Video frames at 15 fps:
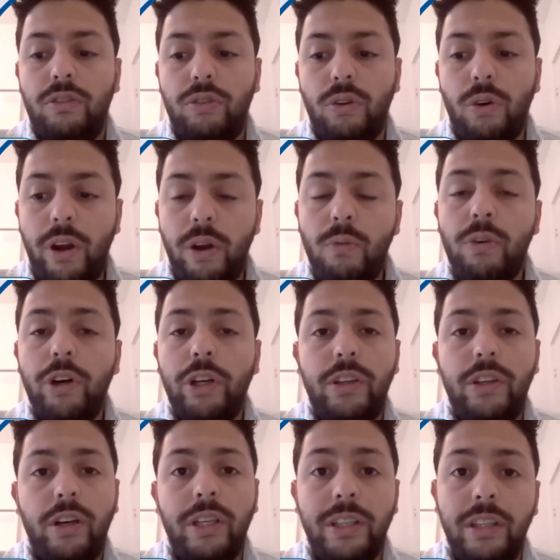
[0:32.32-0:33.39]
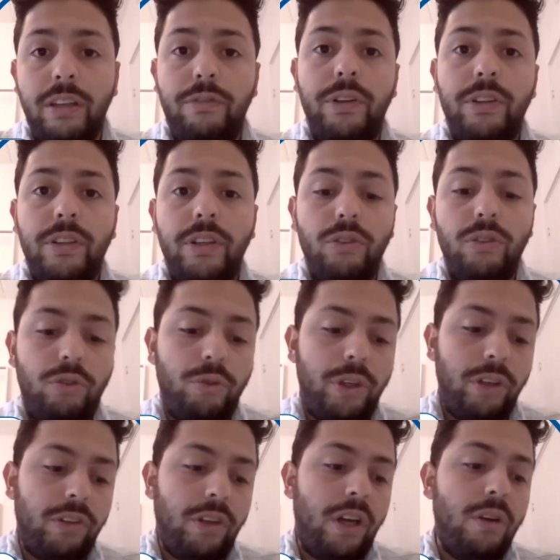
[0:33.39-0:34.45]
So I work there in different
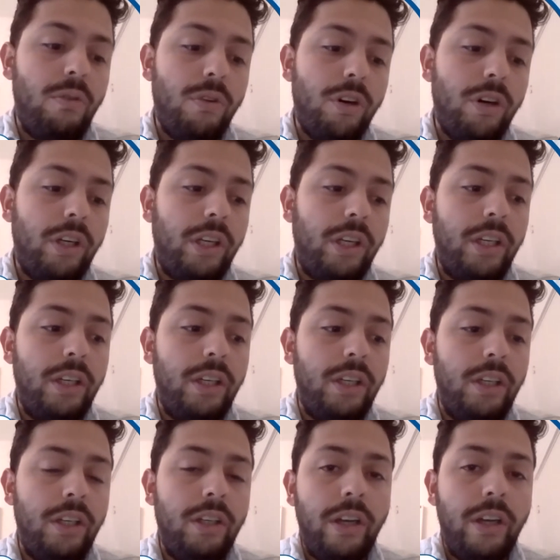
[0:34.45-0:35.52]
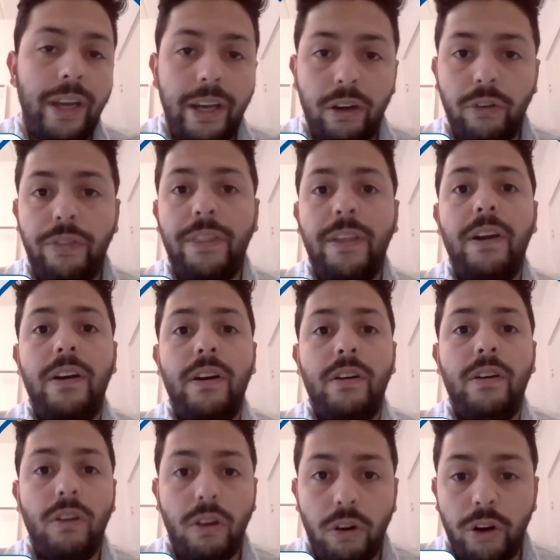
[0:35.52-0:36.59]
industries. I work in
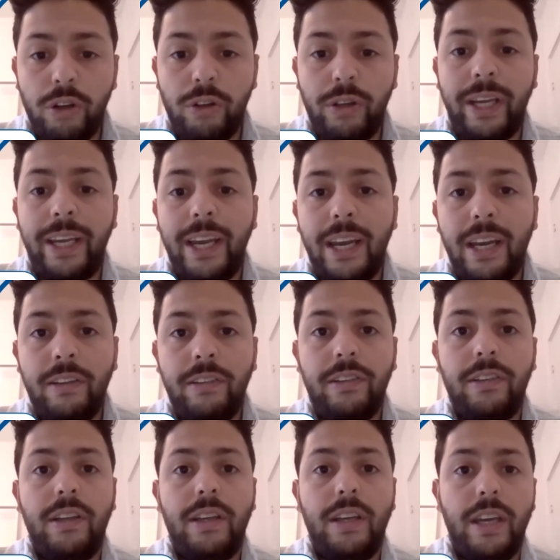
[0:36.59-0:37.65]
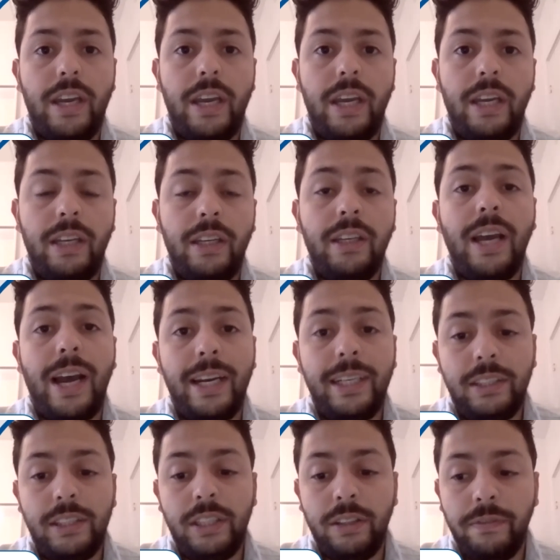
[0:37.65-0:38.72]
healthcare, oil and gas, and
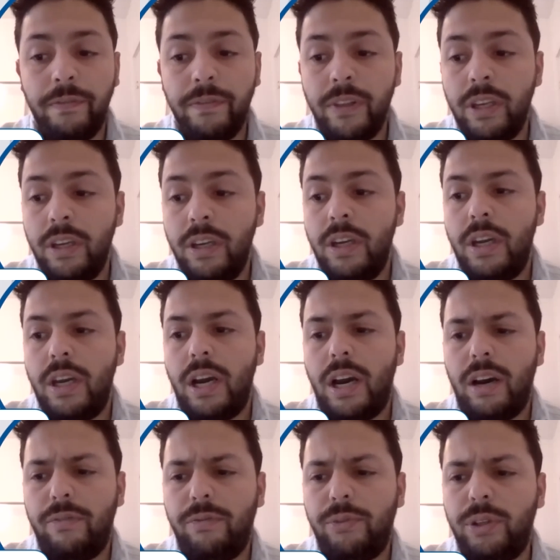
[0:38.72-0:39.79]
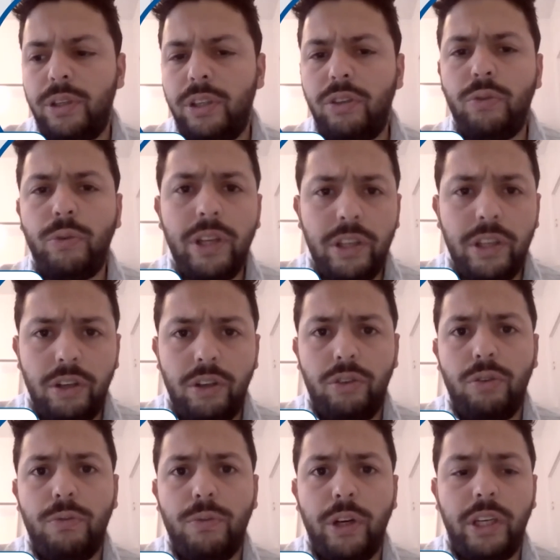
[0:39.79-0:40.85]
IT. After 3
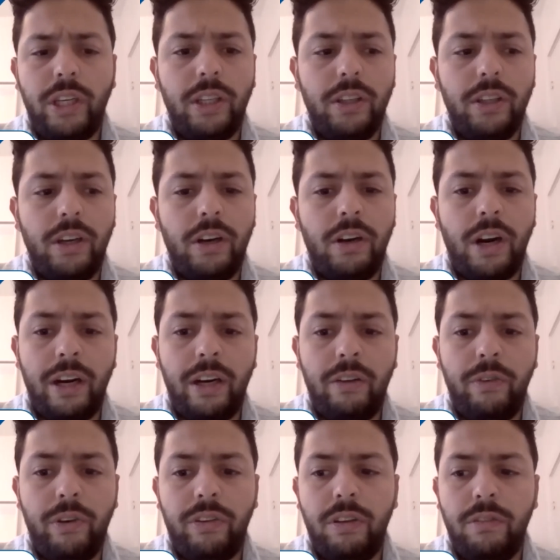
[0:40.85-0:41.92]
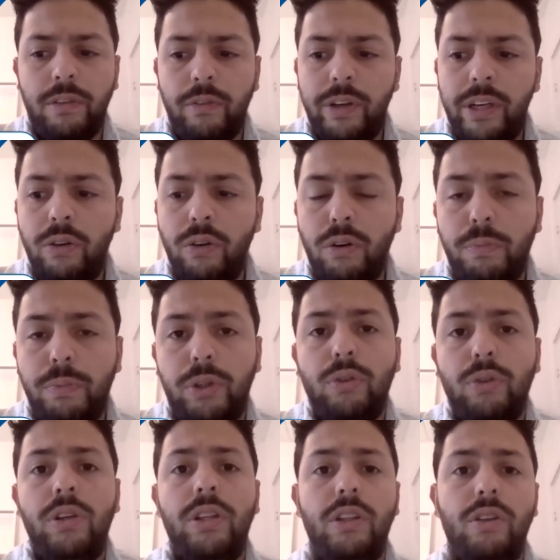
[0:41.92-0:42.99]
years of working there, I received a really good
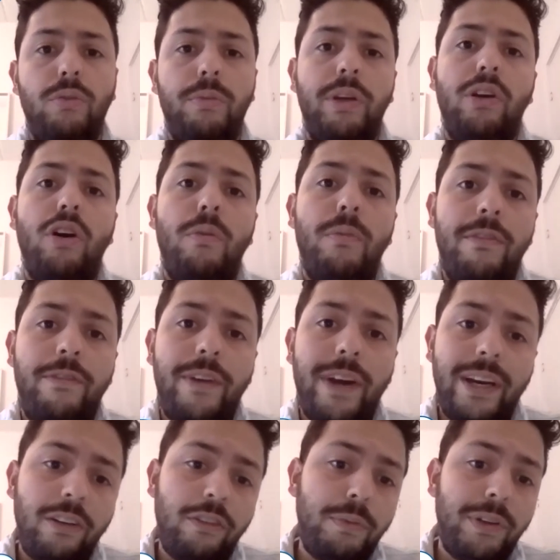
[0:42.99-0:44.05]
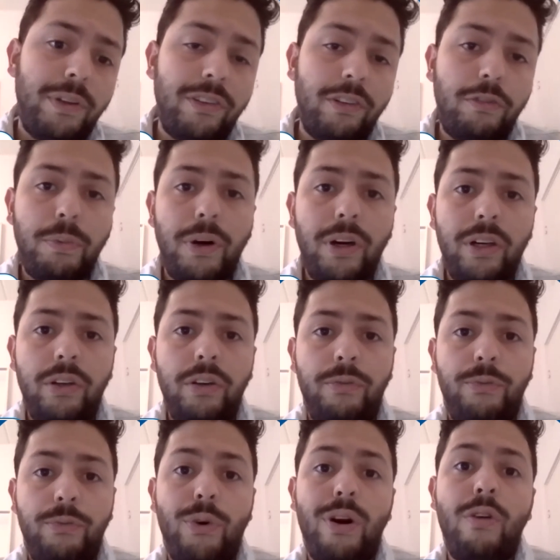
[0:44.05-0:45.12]
opportunity to become a finance business partner
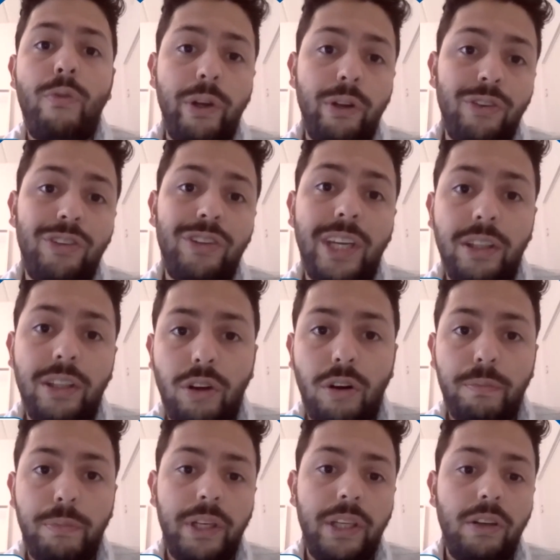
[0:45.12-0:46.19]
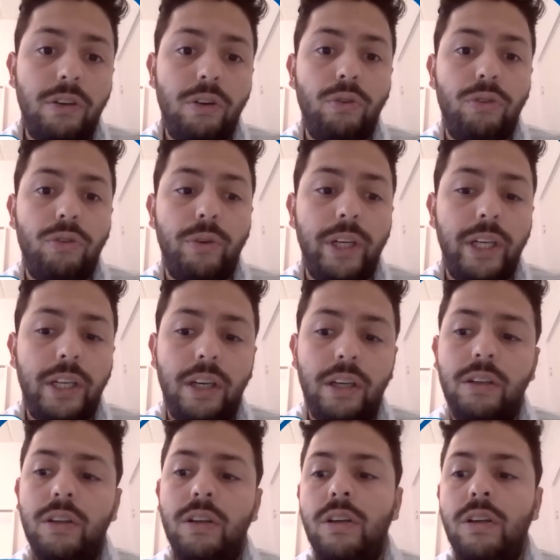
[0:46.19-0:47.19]
for a real estate company in Costa Rica.